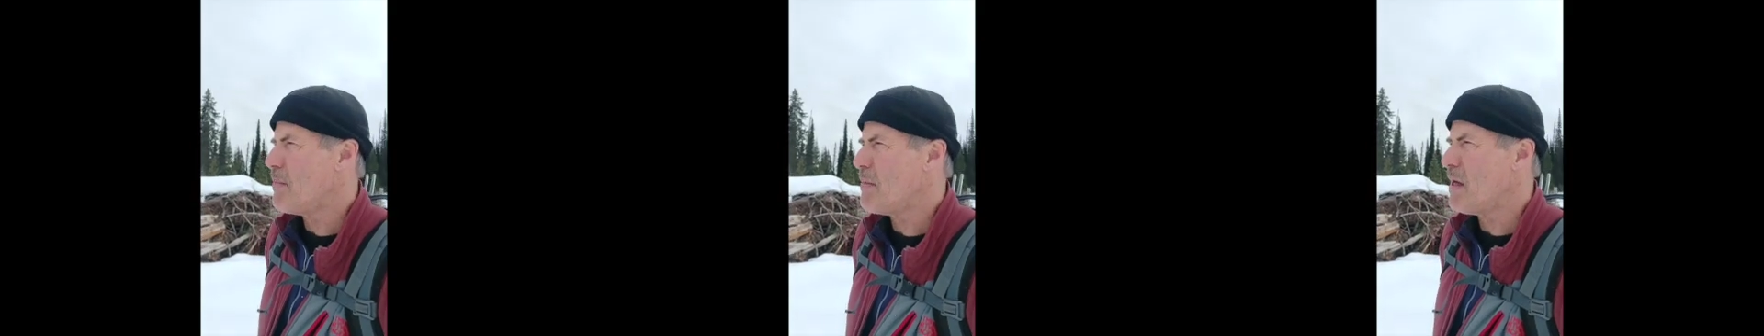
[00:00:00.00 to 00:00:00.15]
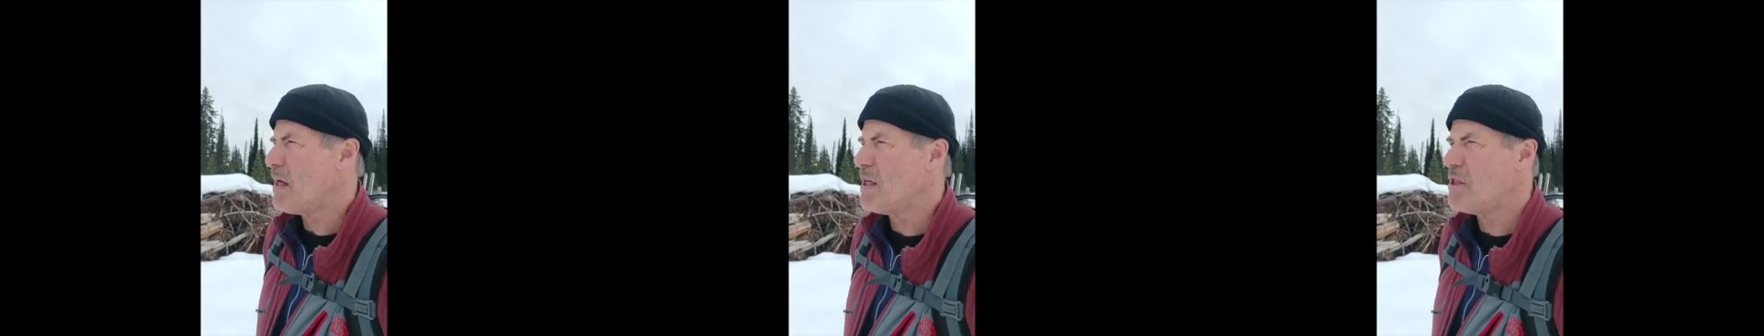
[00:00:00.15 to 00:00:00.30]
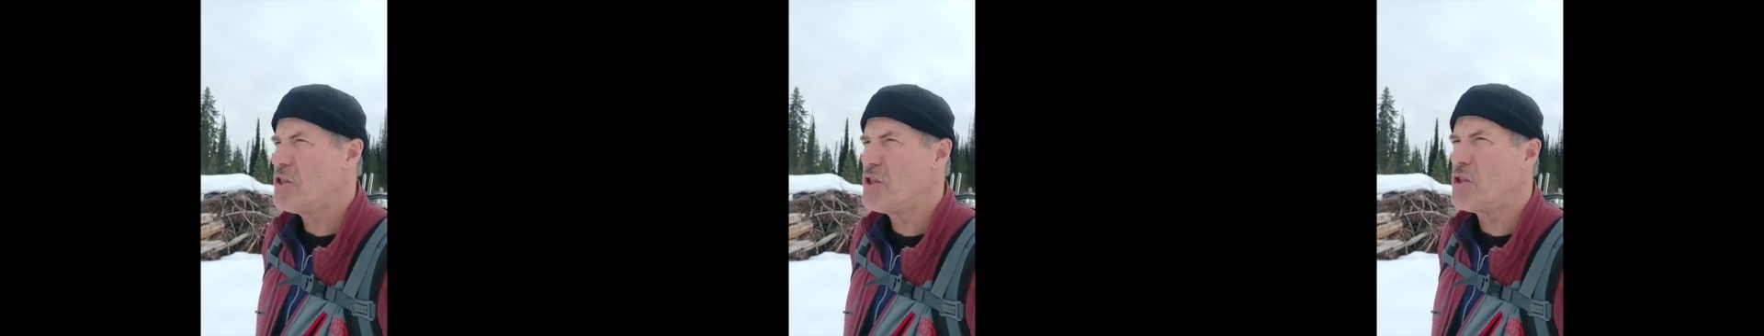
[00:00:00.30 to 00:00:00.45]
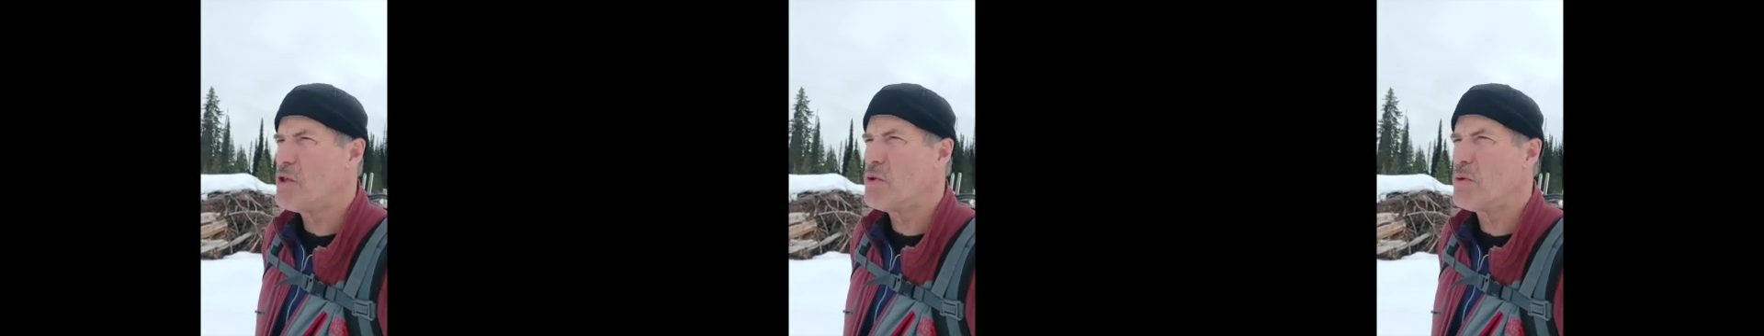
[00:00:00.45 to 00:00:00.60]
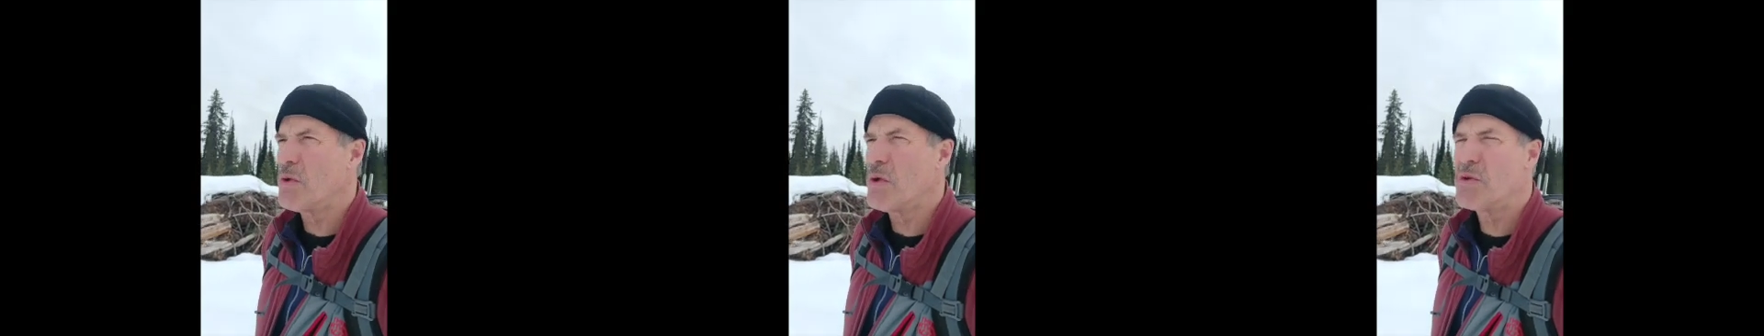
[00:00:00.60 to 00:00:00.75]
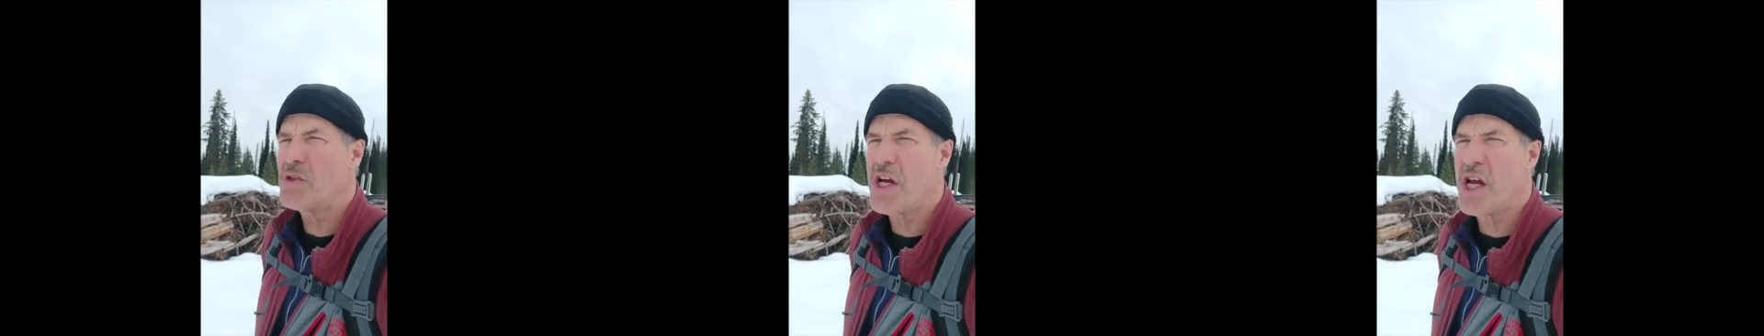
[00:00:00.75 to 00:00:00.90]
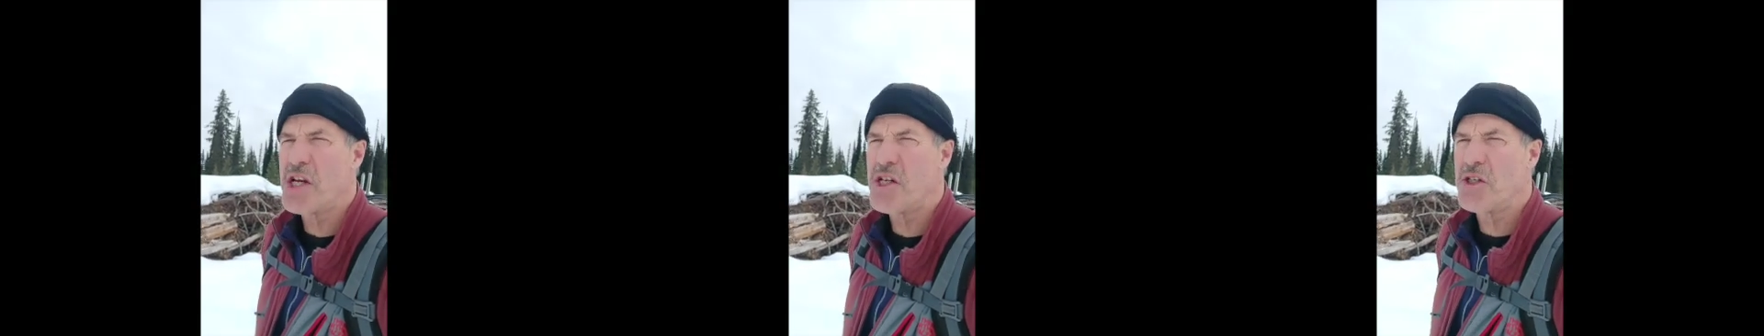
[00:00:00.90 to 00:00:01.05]
into
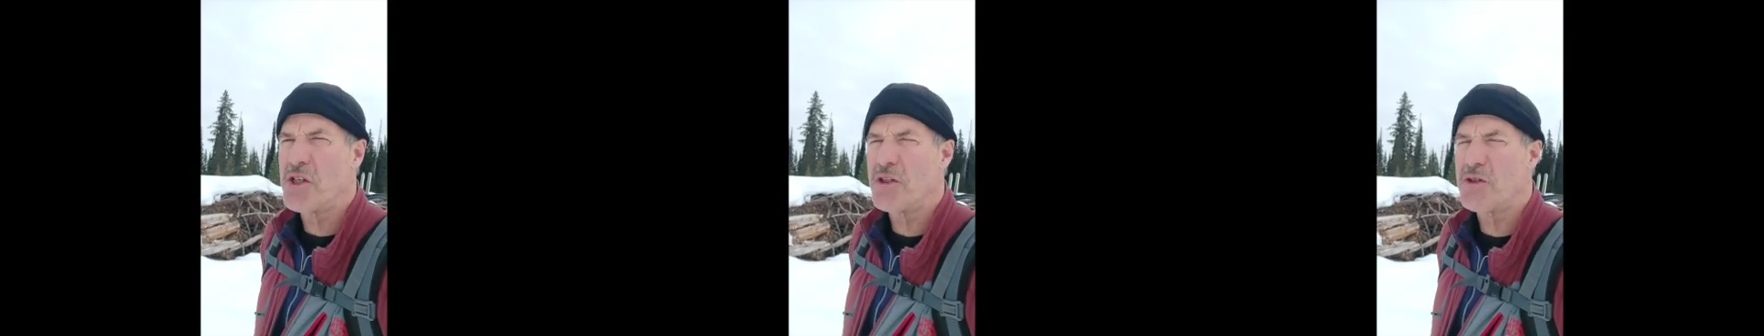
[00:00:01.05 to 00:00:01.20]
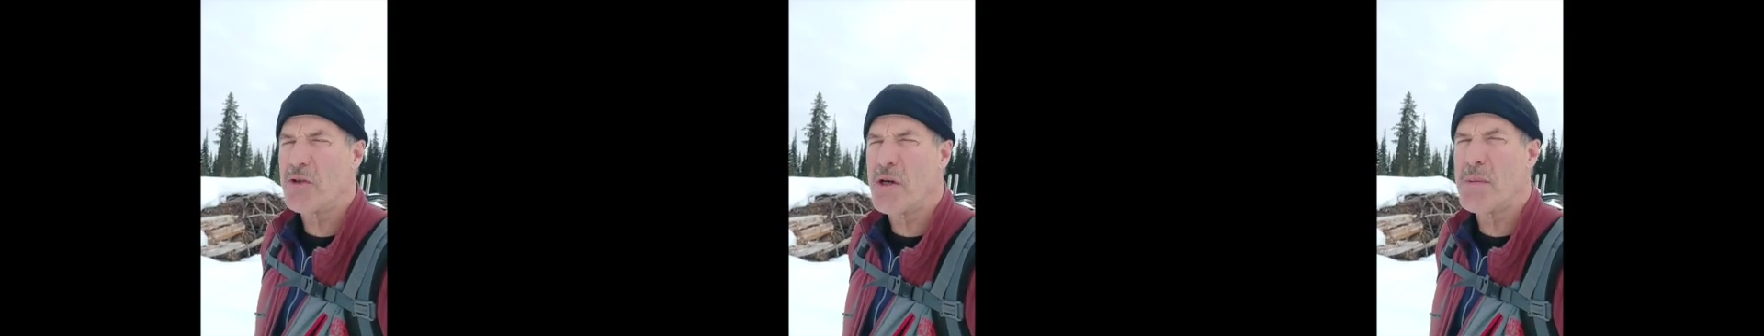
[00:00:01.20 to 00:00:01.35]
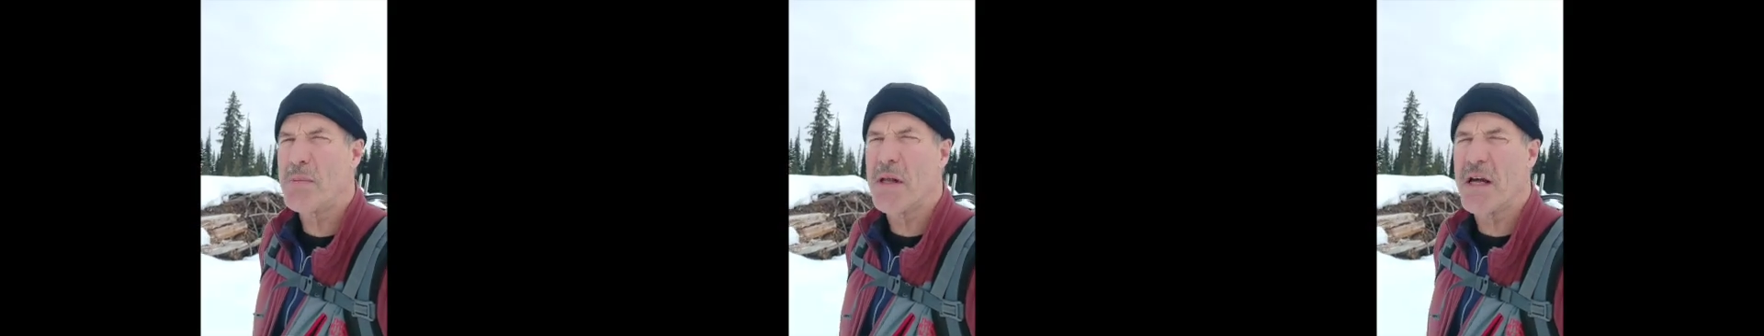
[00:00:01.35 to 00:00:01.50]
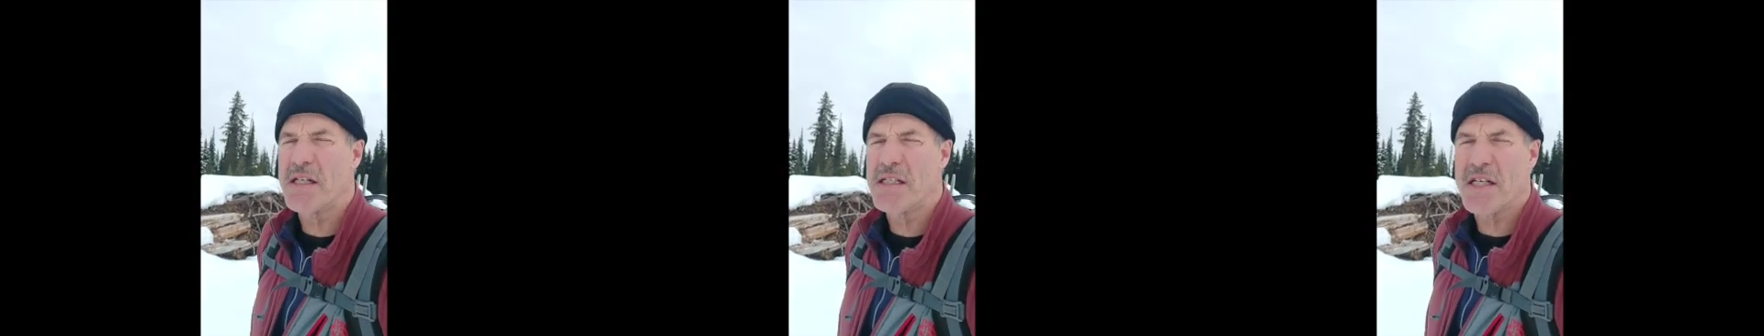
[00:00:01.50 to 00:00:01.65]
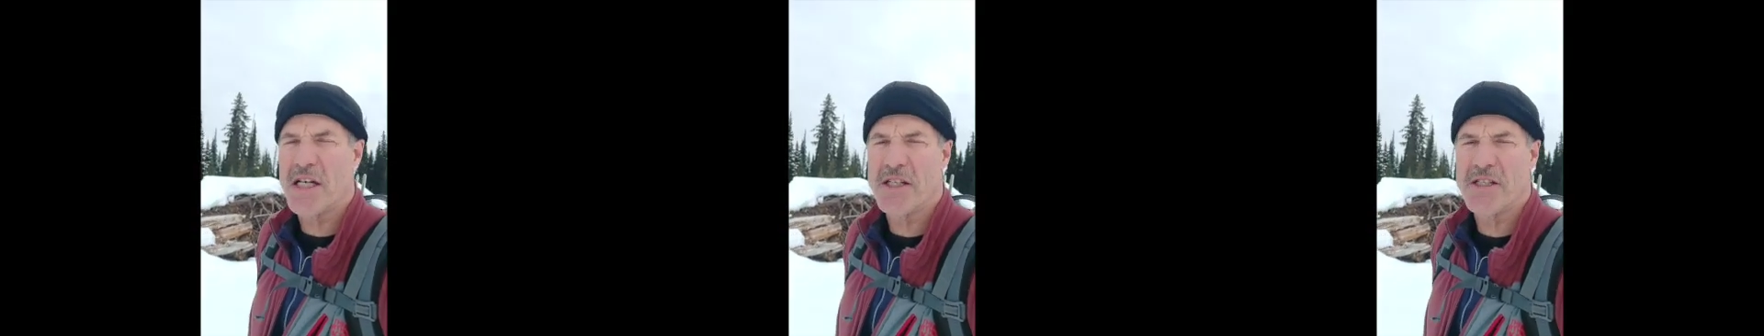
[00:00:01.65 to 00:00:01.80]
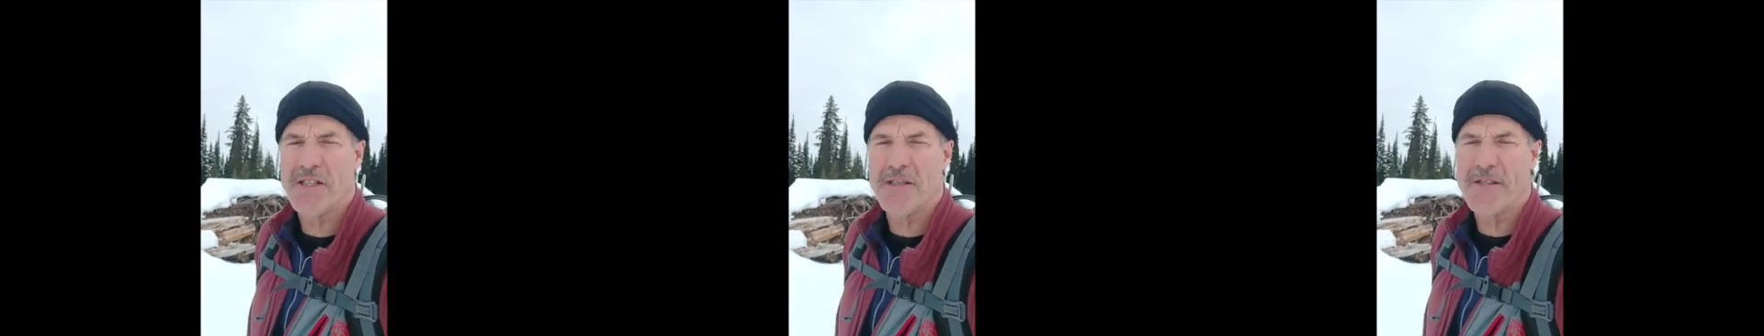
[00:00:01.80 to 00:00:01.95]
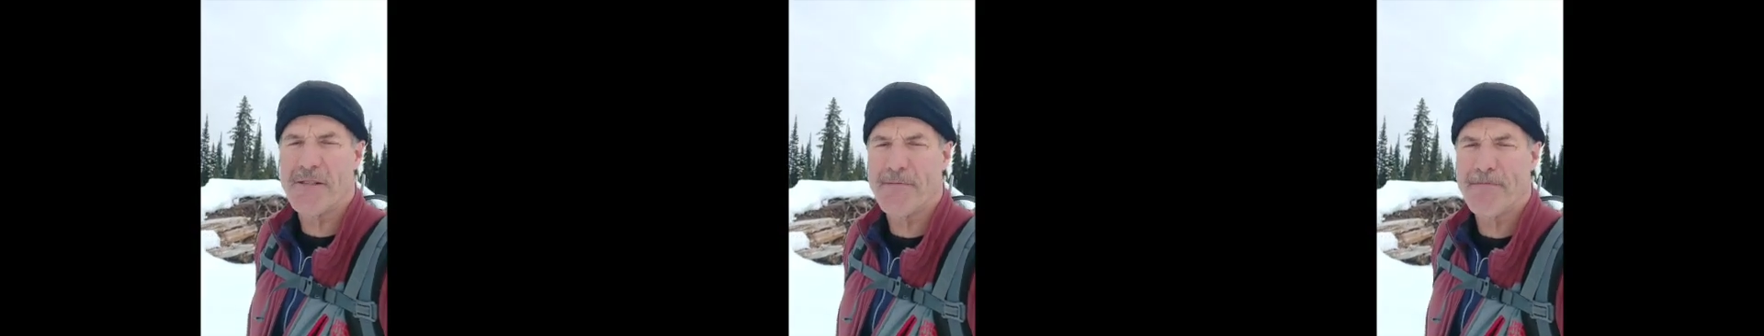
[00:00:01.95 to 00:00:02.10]
rotational tree
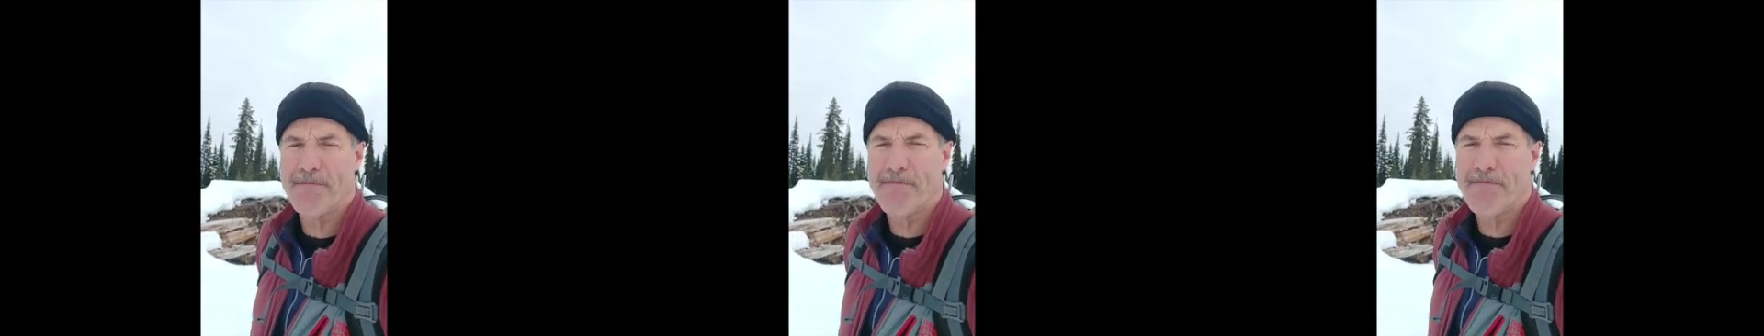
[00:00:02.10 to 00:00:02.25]
plantations.